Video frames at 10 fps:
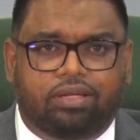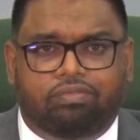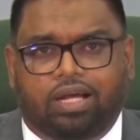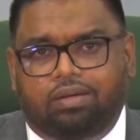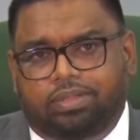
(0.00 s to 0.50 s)

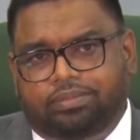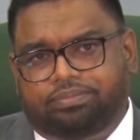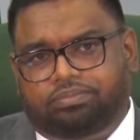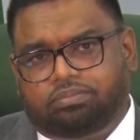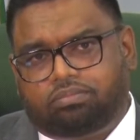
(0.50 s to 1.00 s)
environment.
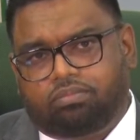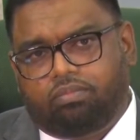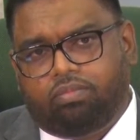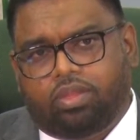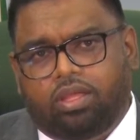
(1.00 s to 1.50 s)

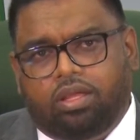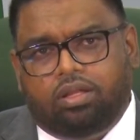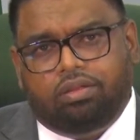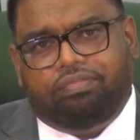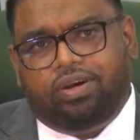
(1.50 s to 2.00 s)

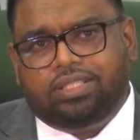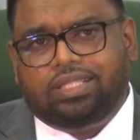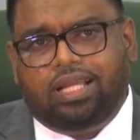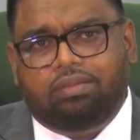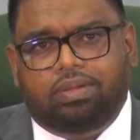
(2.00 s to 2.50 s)
The first
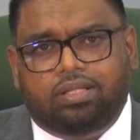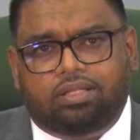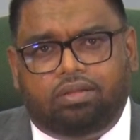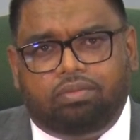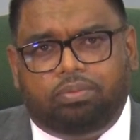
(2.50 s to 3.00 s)
element
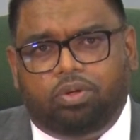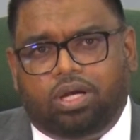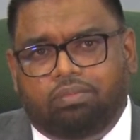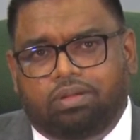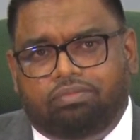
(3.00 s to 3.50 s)
of the
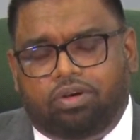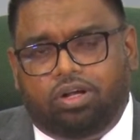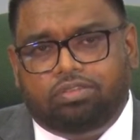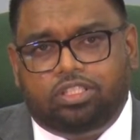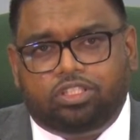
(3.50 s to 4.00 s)
program
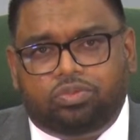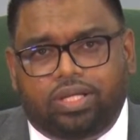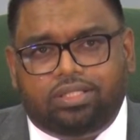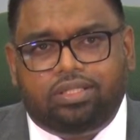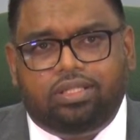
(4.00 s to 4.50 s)
involves
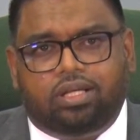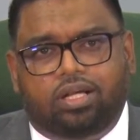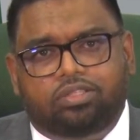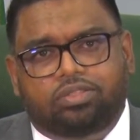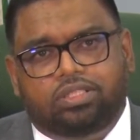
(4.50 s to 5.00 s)
strengthening the
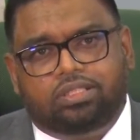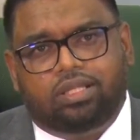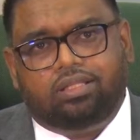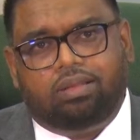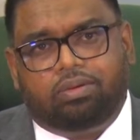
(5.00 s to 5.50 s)
country's
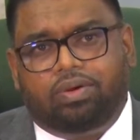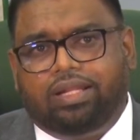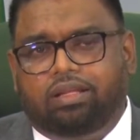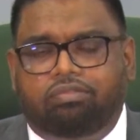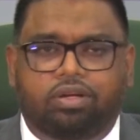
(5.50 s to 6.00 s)

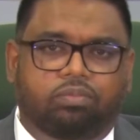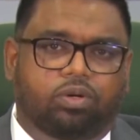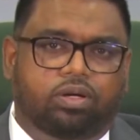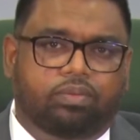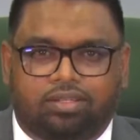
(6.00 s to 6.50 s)
democratic
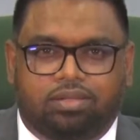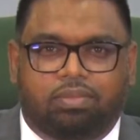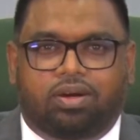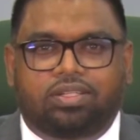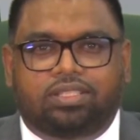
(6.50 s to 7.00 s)
framework.
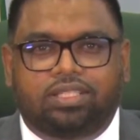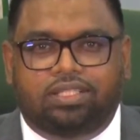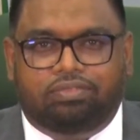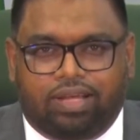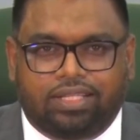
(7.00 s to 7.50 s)
Democracy
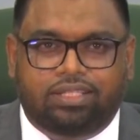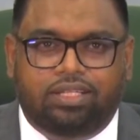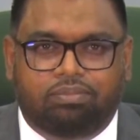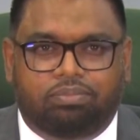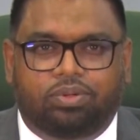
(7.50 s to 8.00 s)
is
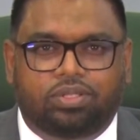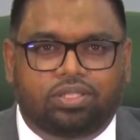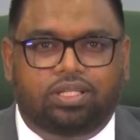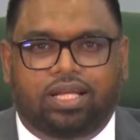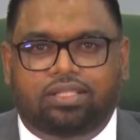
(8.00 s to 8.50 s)
vitally
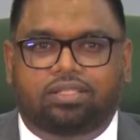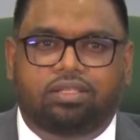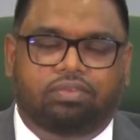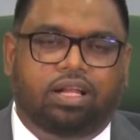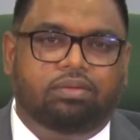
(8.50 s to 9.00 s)
important to national
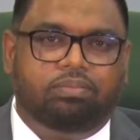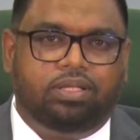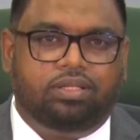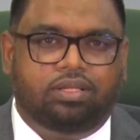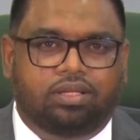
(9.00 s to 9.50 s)

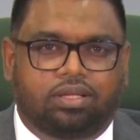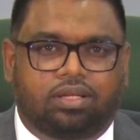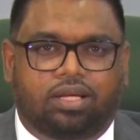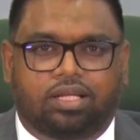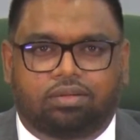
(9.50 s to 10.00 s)
development
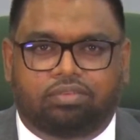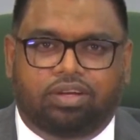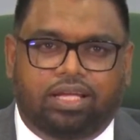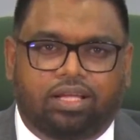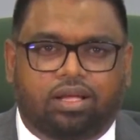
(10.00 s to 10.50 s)
and to
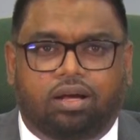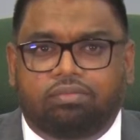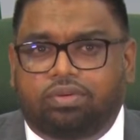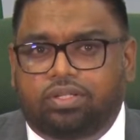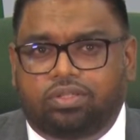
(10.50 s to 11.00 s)
providing
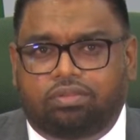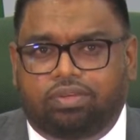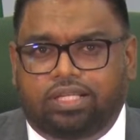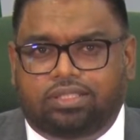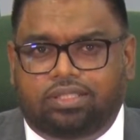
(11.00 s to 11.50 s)
comfort to
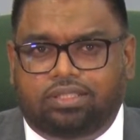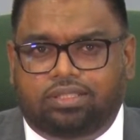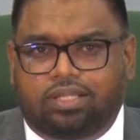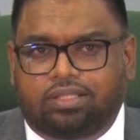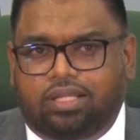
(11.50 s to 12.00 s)

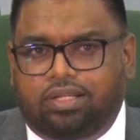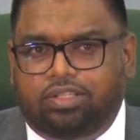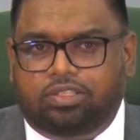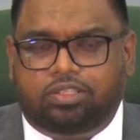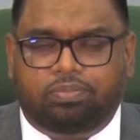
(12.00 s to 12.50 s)
investors that there
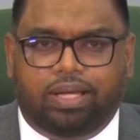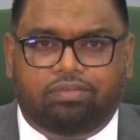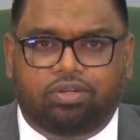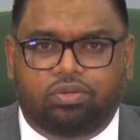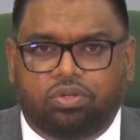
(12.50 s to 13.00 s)
is
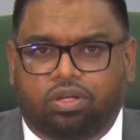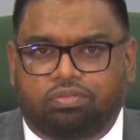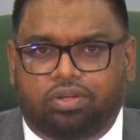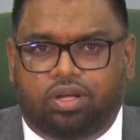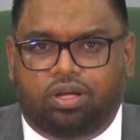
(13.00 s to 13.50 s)
respect for the rule
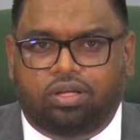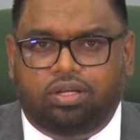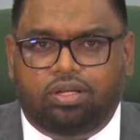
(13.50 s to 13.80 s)
of law